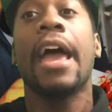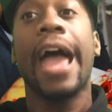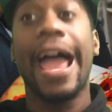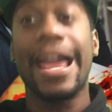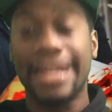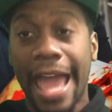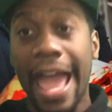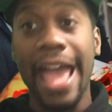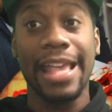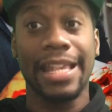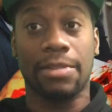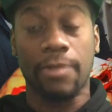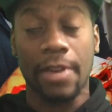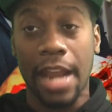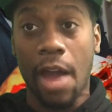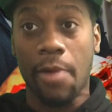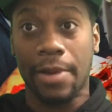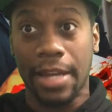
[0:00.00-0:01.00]
And that is
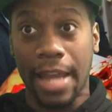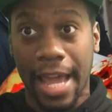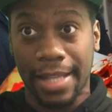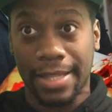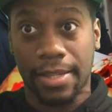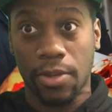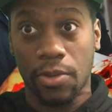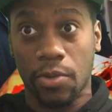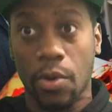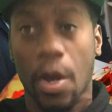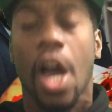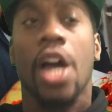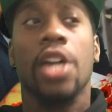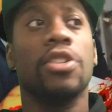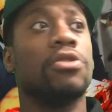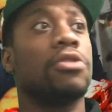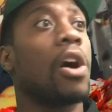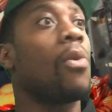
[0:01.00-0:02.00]
what I relate to.
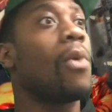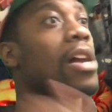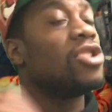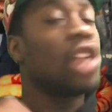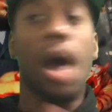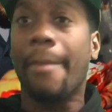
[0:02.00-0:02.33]
You know what?